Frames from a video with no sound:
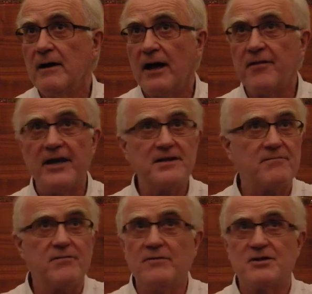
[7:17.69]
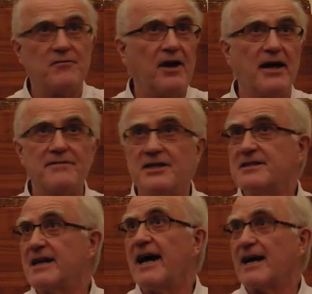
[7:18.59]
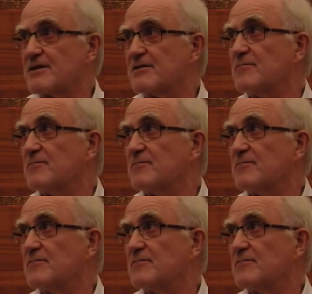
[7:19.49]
And they have survived intact,